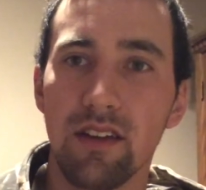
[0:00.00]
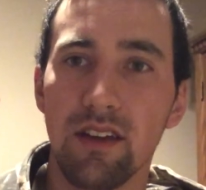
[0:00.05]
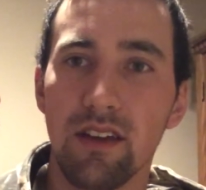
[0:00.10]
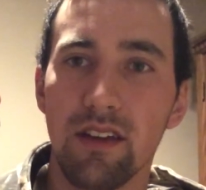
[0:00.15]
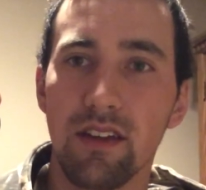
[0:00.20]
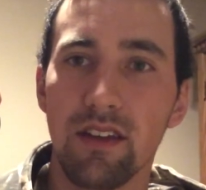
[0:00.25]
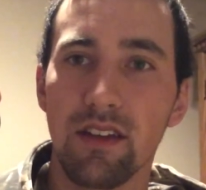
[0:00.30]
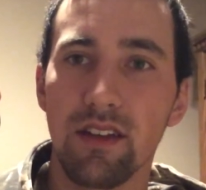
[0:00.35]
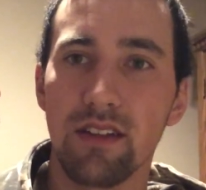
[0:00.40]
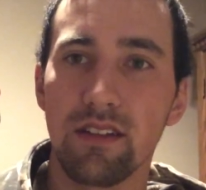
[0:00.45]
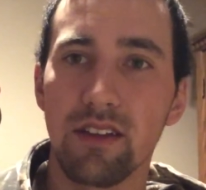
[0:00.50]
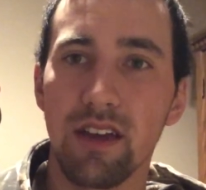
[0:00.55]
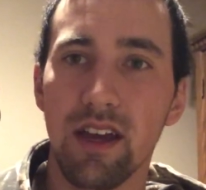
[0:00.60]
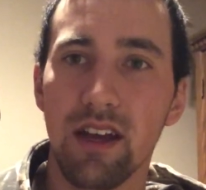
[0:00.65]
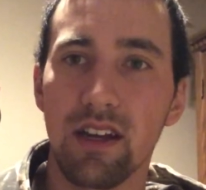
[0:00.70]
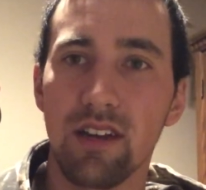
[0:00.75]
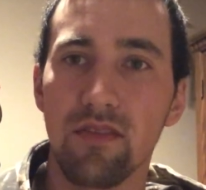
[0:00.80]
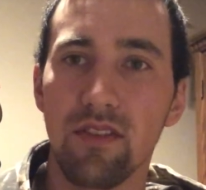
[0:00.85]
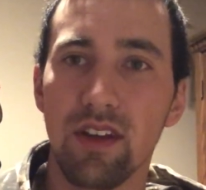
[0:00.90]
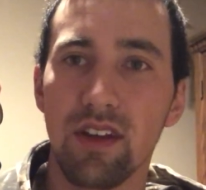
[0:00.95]
and then it's
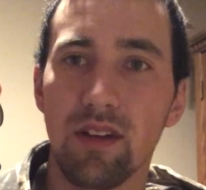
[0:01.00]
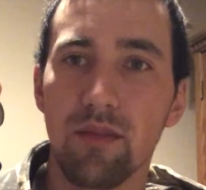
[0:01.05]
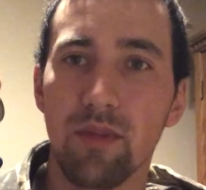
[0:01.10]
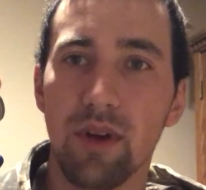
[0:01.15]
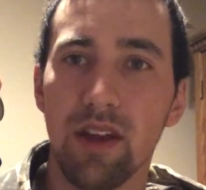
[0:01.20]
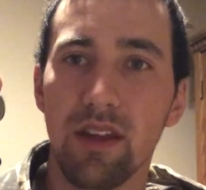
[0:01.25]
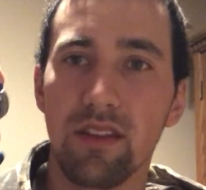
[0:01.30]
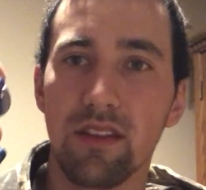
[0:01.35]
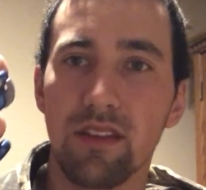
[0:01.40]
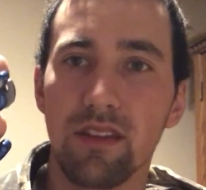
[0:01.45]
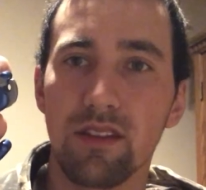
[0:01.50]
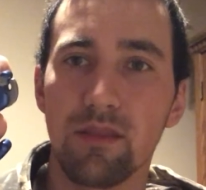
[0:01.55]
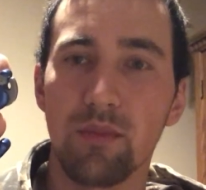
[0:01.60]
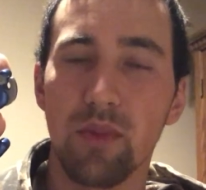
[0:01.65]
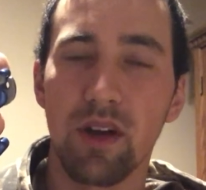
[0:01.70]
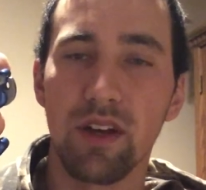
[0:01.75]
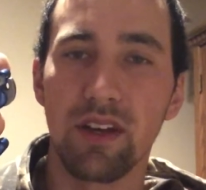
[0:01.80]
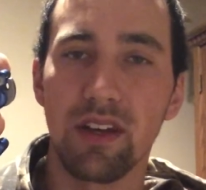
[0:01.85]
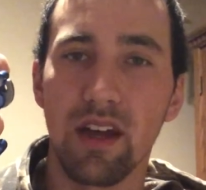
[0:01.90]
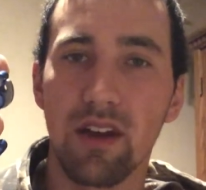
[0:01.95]
activated by this
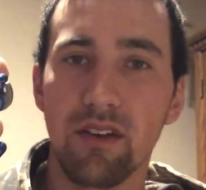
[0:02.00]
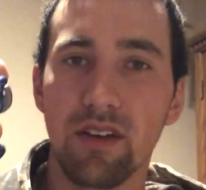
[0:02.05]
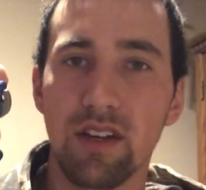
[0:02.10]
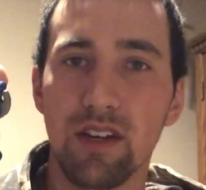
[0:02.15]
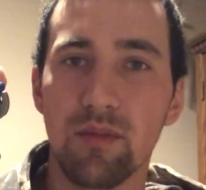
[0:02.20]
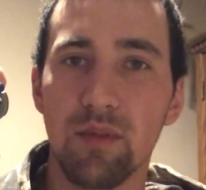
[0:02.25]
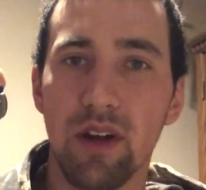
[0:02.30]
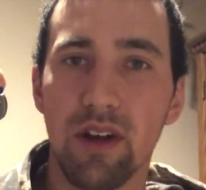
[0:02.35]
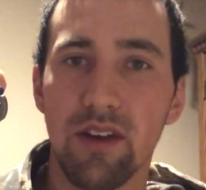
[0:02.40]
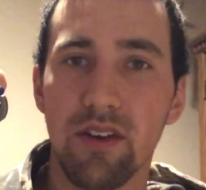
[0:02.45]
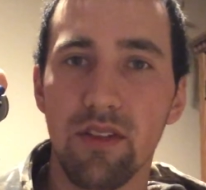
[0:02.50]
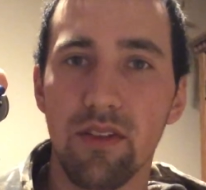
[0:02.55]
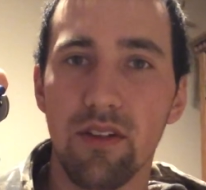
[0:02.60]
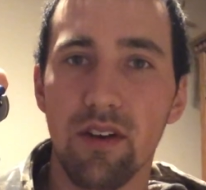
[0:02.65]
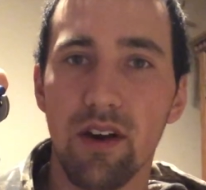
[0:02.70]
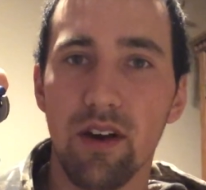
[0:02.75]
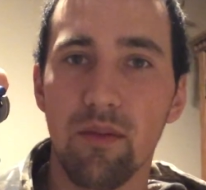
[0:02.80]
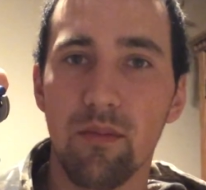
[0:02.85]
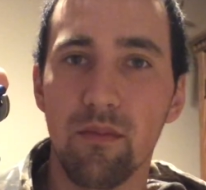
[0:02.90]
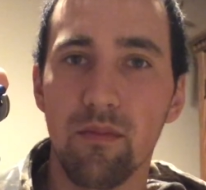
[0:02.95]
button down here by your
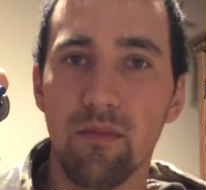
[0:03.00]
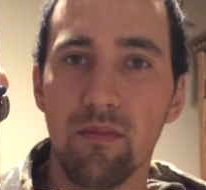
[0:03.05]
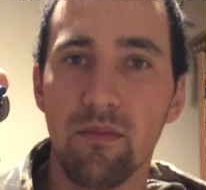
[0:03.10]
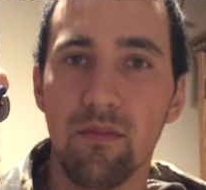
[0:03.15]
thumb,